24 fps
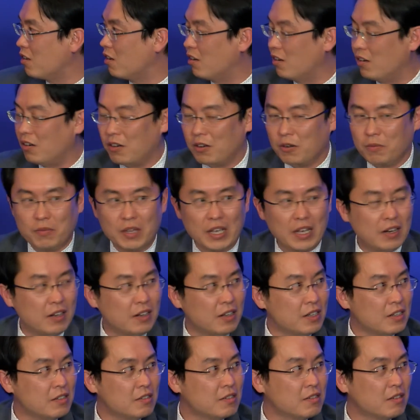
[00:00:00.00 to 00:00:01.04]
at
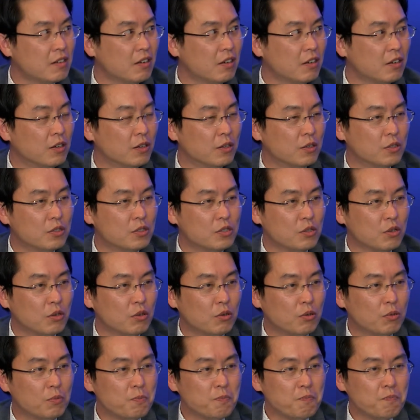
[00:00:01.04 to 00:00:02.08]
least.
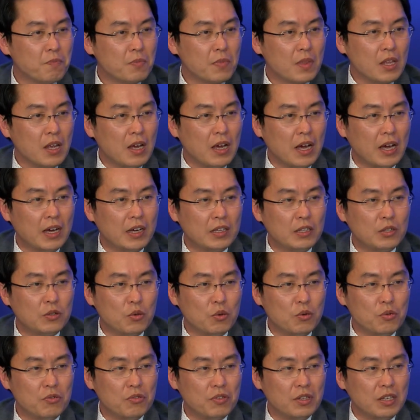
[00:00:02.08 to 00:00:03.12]
So I
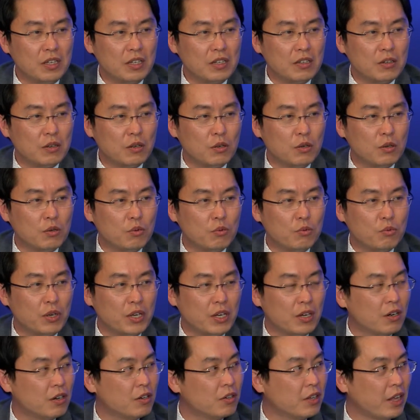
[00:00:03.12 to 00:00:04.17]
don't think
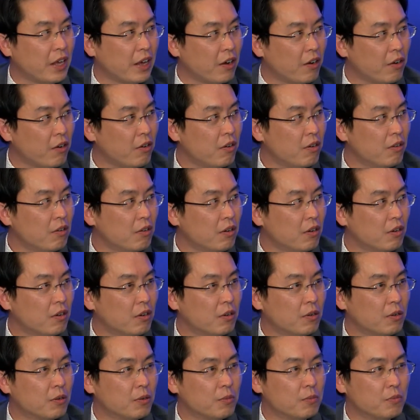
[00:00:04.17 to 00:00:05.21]
we are there.
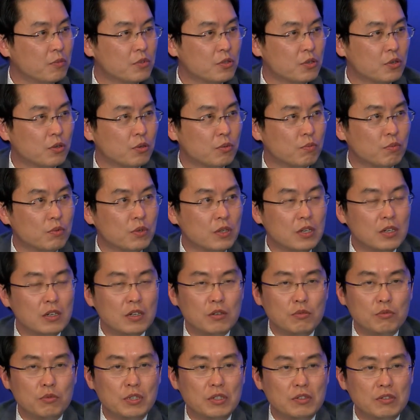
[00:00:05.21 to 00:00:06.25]
So
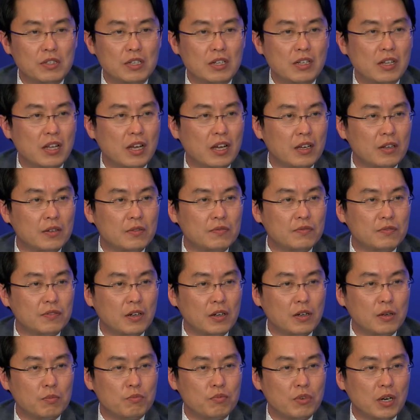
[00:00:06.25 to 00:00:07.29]
we still have
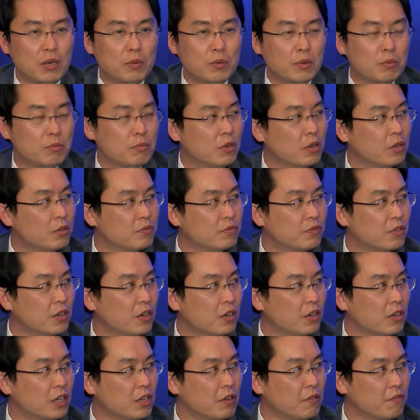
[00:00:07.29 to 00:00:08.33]
a problem of
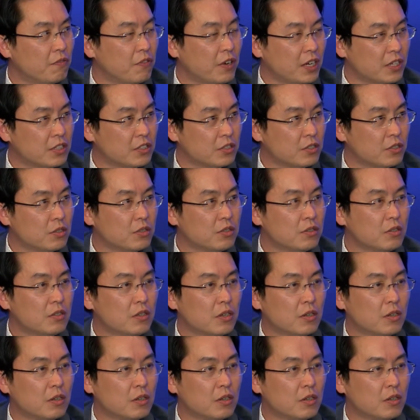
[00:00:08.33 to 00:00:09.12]
infection